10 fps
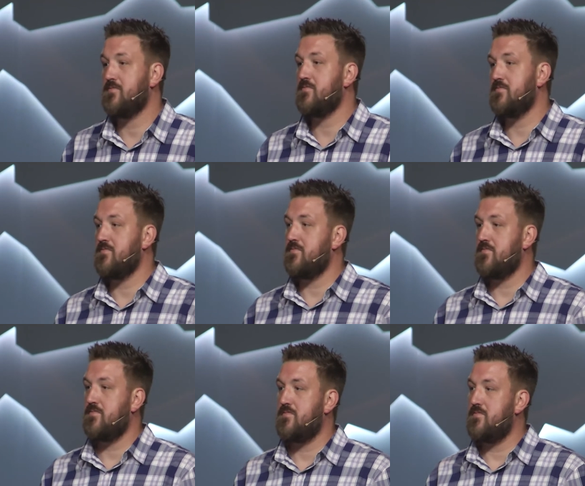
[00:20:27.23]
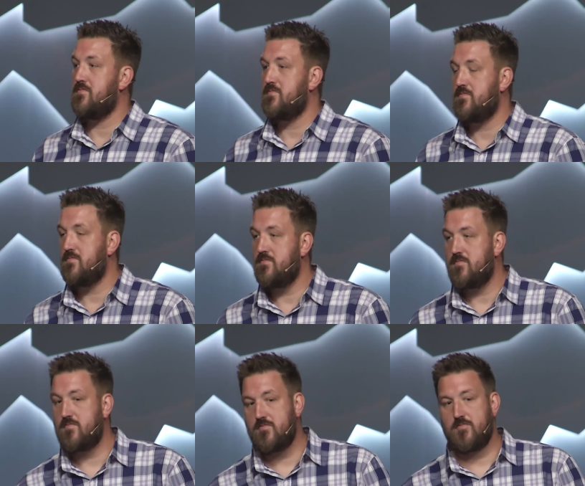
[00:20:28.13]

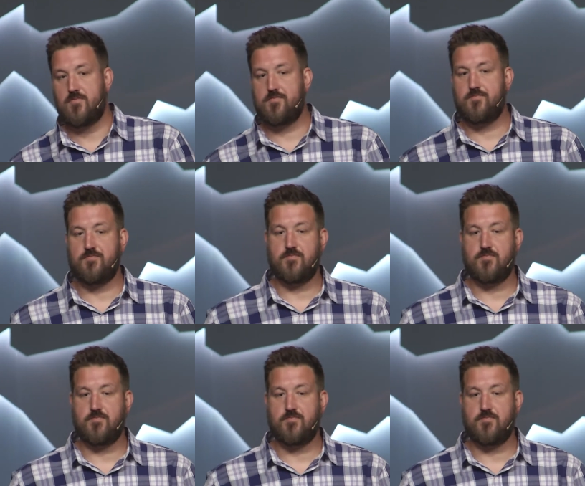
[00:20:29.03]
No one is speaking in this clip.